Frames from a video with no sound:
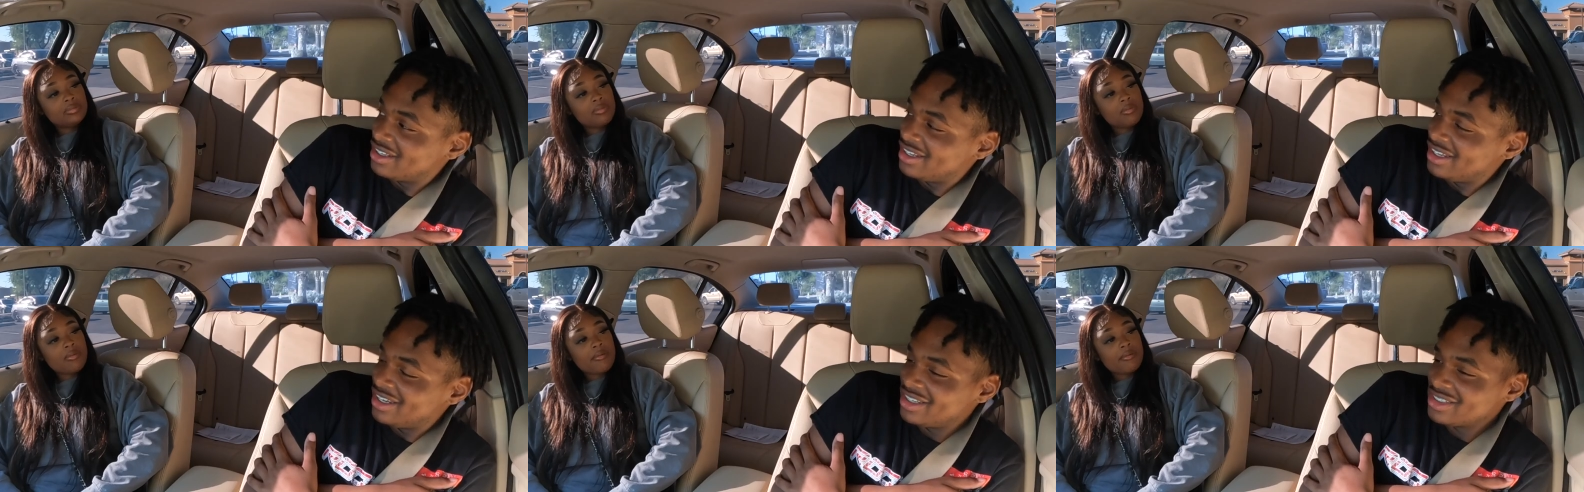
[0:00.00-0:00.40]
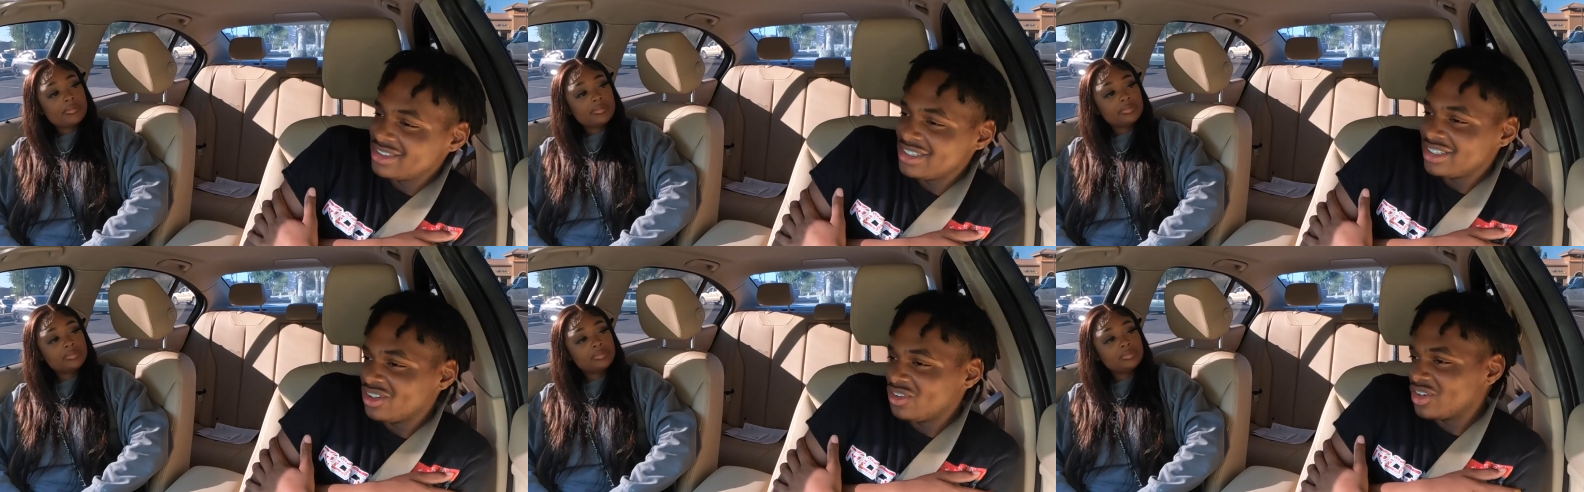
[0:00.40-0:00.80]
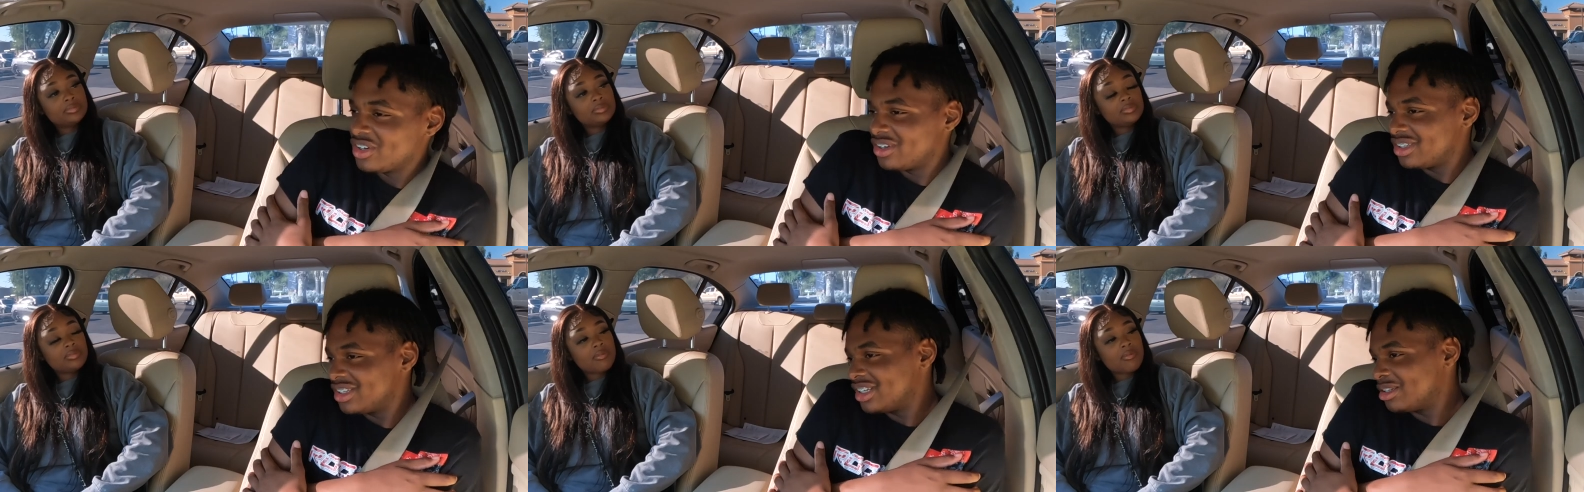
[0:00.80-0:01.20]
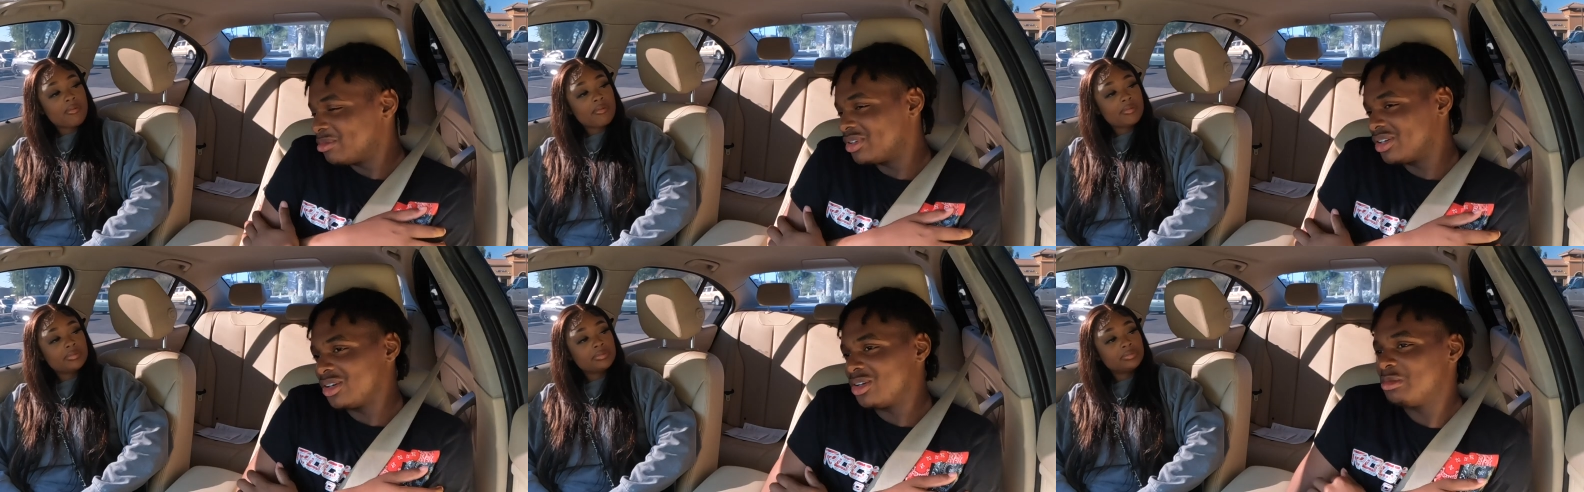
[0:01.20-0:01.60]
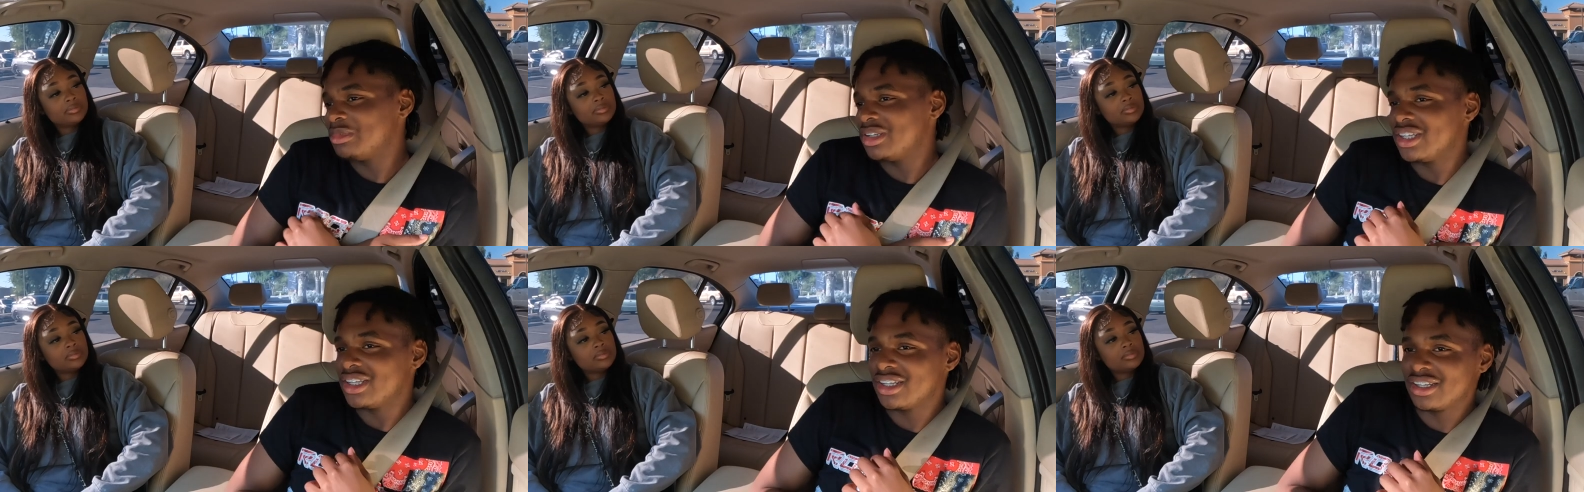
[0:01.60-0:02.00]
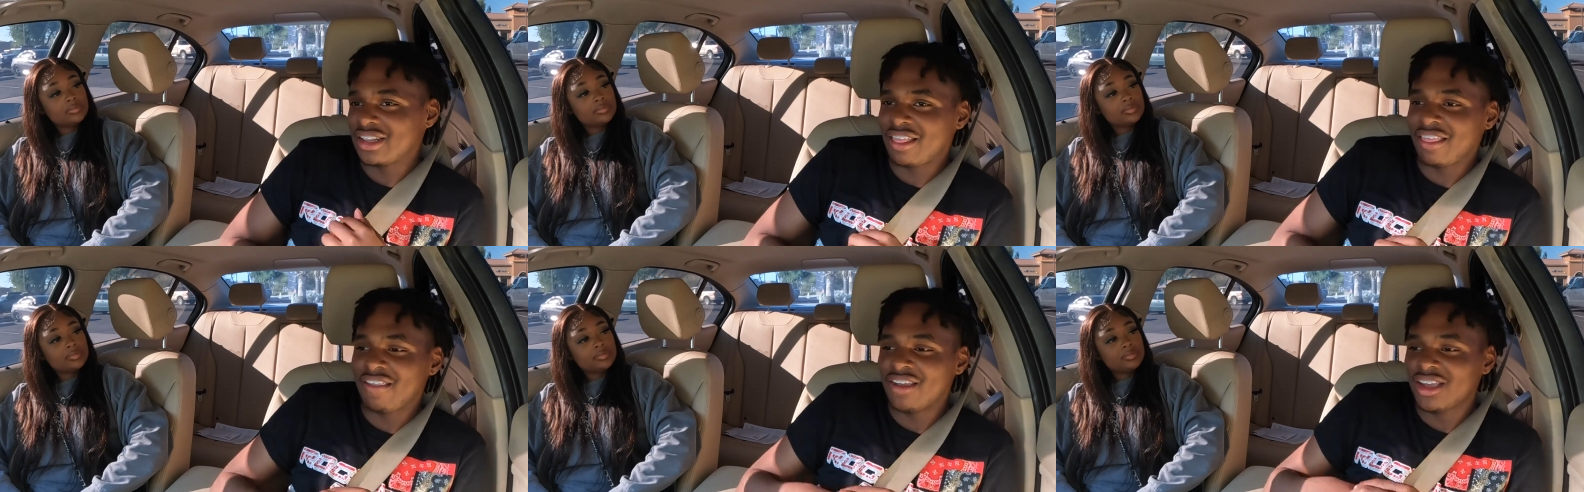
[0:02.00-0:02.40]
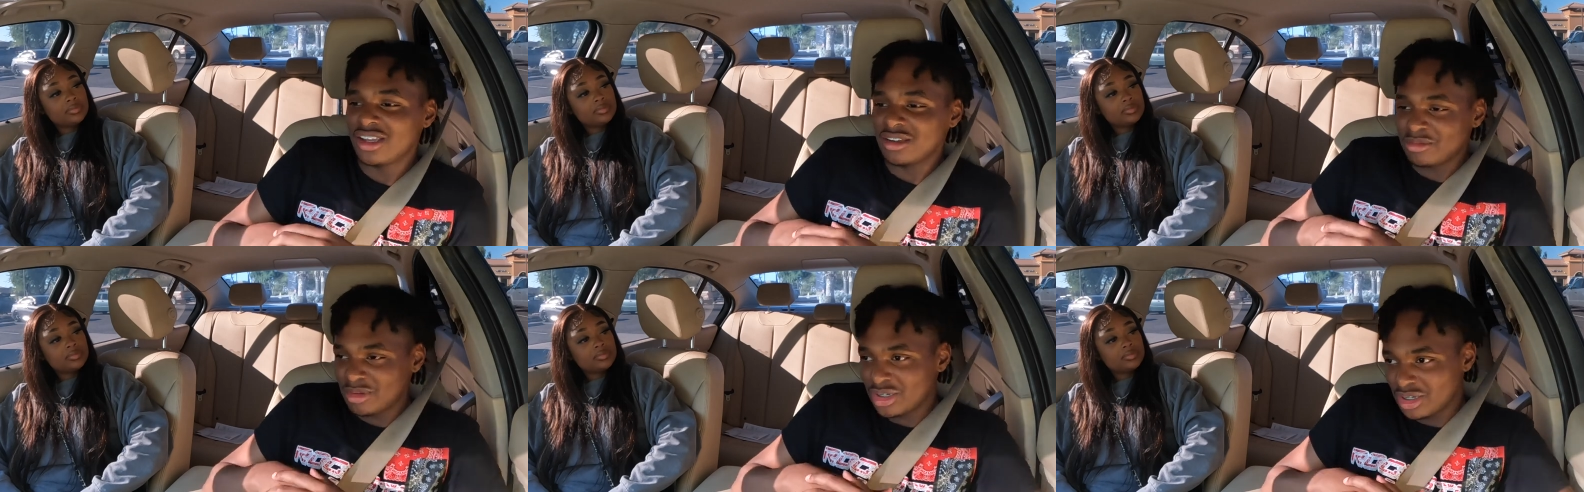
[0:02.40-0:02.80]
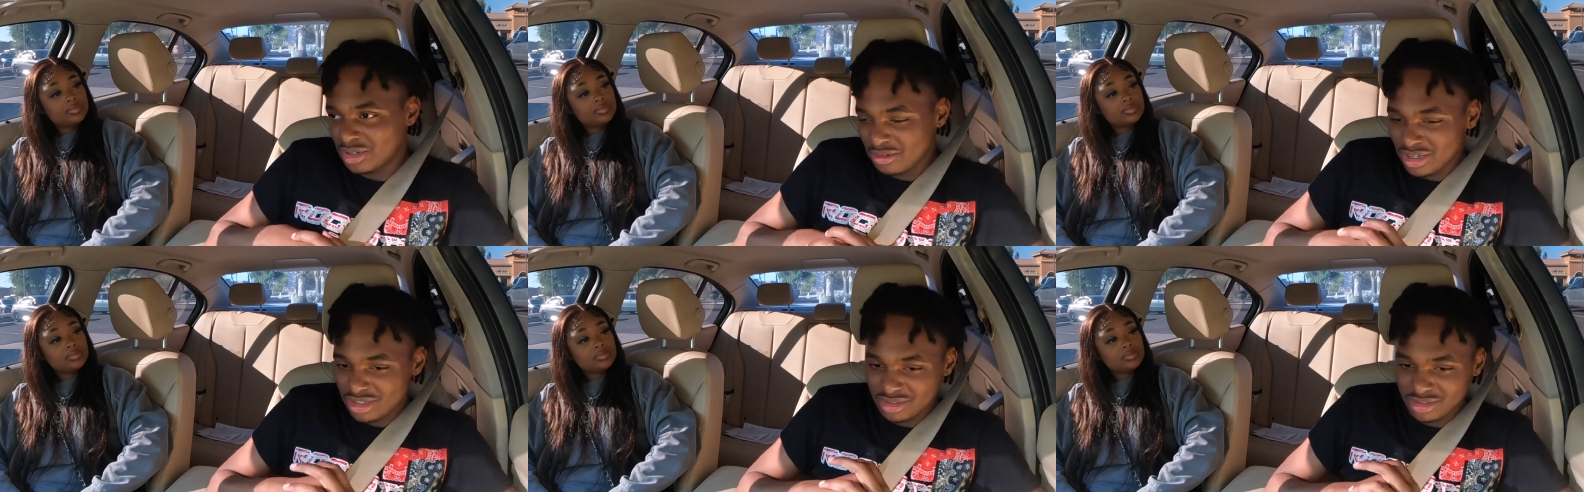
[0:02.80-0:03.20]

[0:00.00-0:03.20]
Speaker 1: I ain't gotta sneak no girl in. I'm a grown man. Bring her right